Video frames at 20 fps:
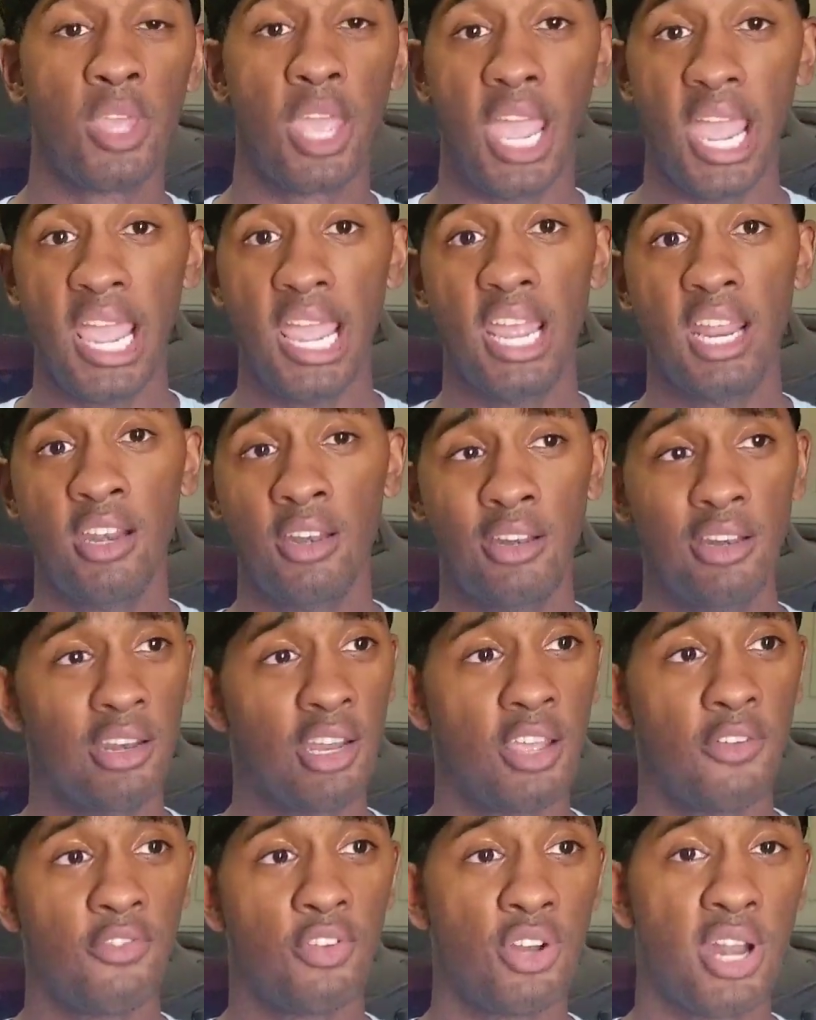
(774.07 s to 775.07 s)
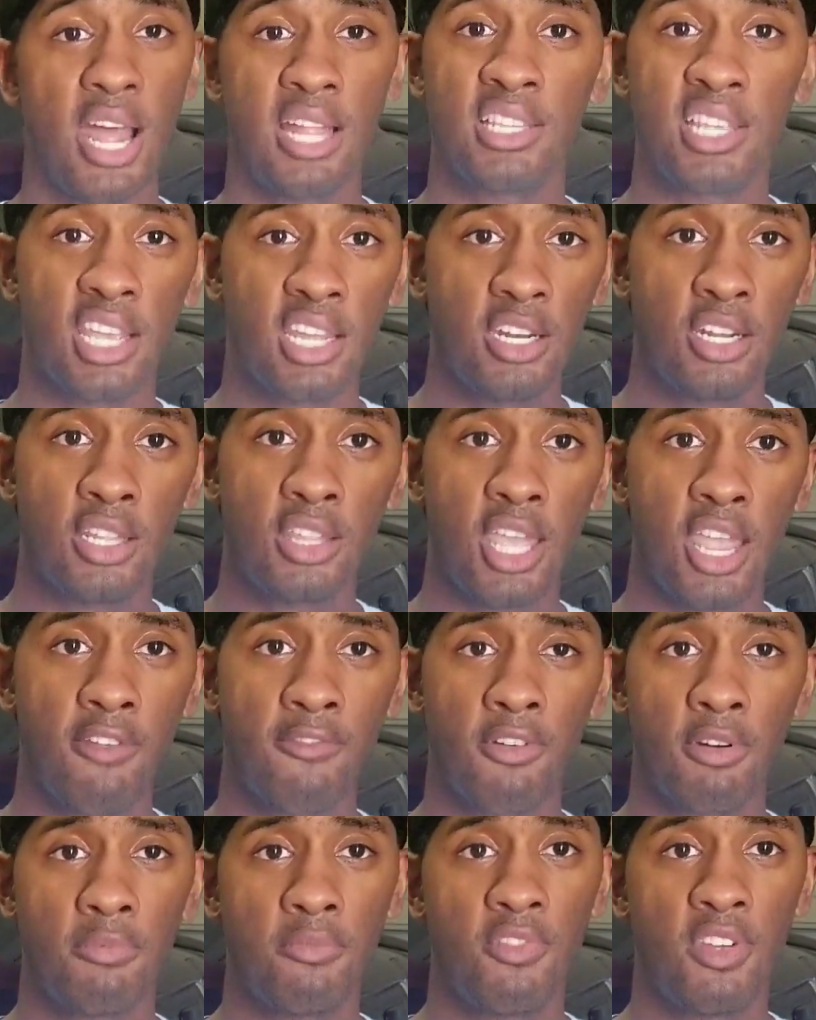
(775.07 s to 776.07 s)
And if you're not taking anything
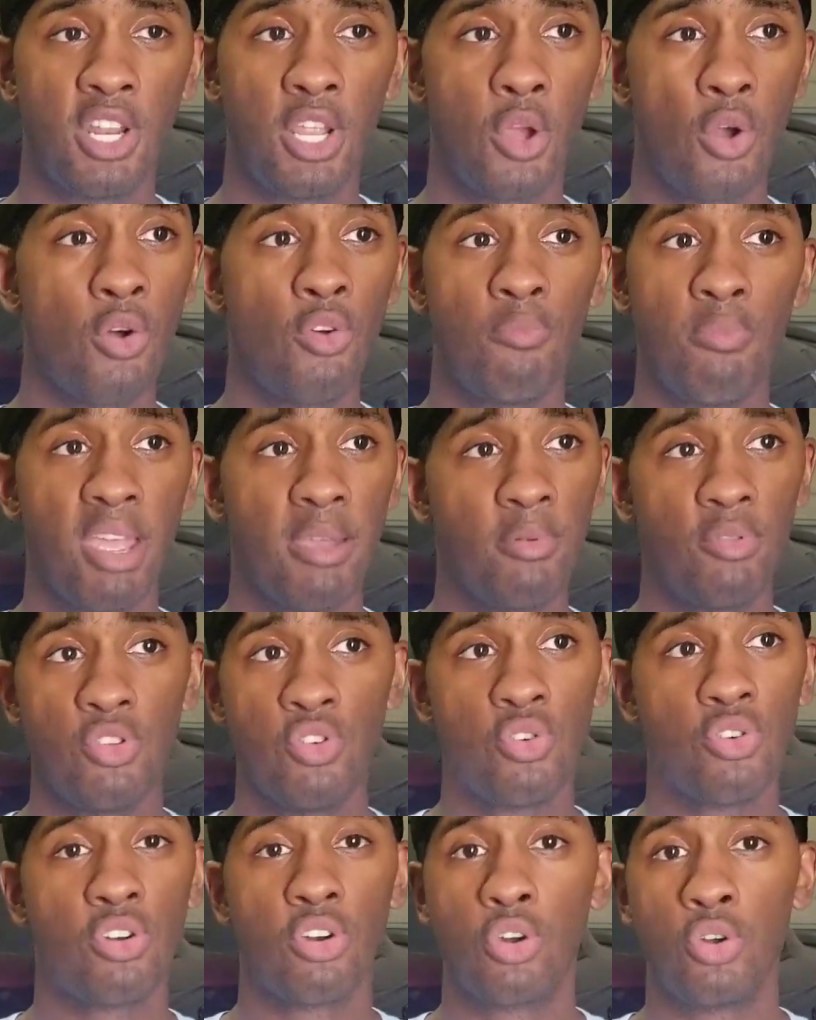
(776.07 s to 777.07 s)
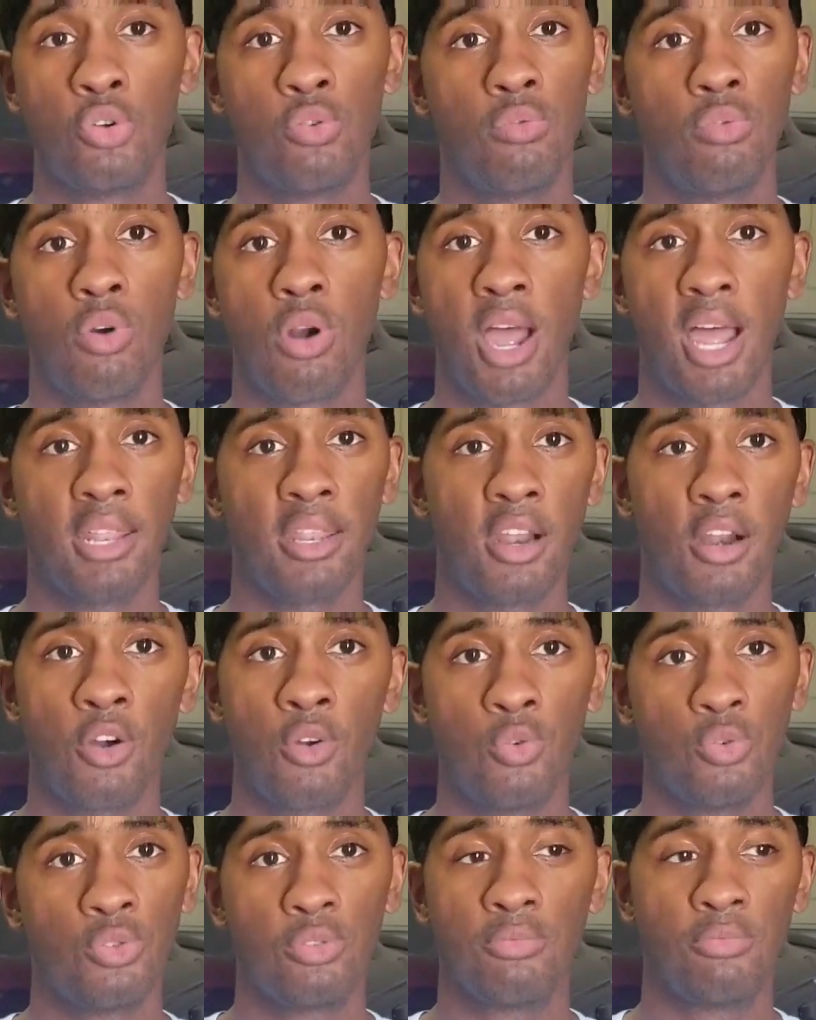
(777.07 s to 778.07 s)
from the video, maybe you're a guru out there
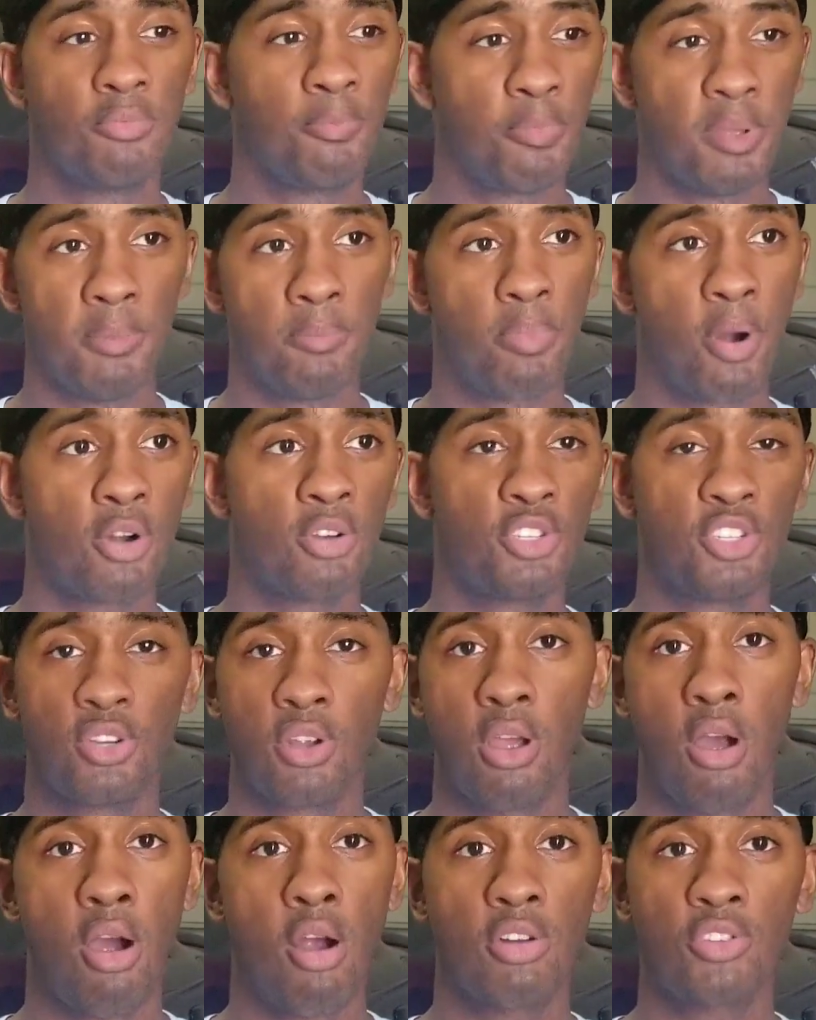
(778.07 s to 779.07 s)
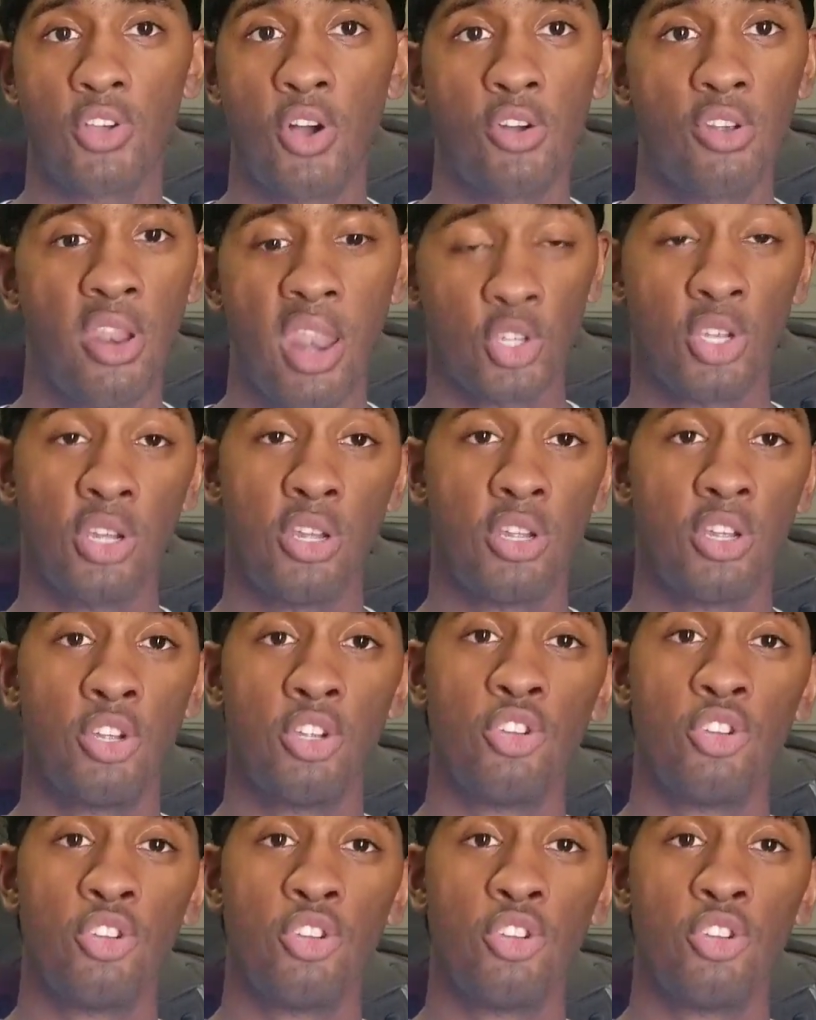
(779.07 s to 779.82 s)
who's been purchasing cars all your life.